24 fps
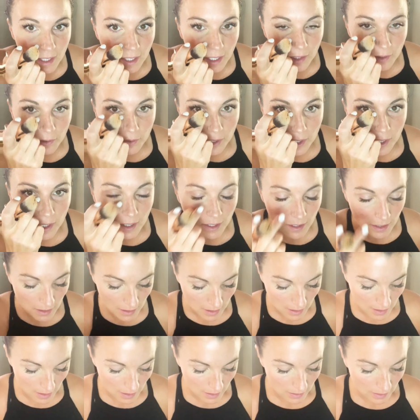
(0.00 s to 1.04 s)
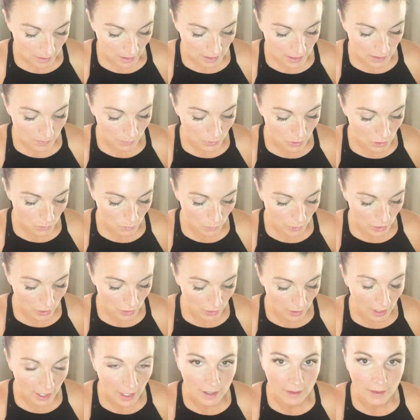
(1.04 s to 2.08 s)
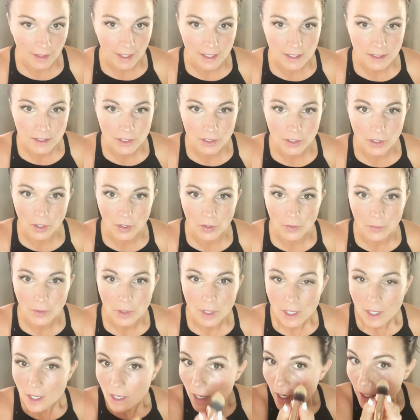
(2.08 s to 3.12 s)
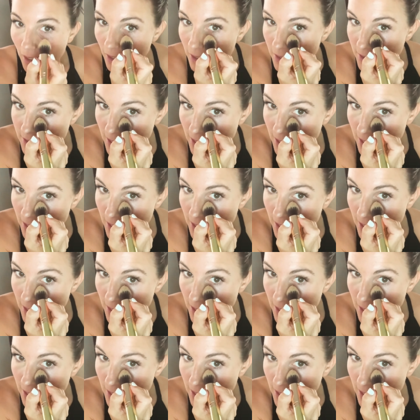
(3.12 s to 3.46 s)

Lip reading: area. That's where you want your highlight to go. And it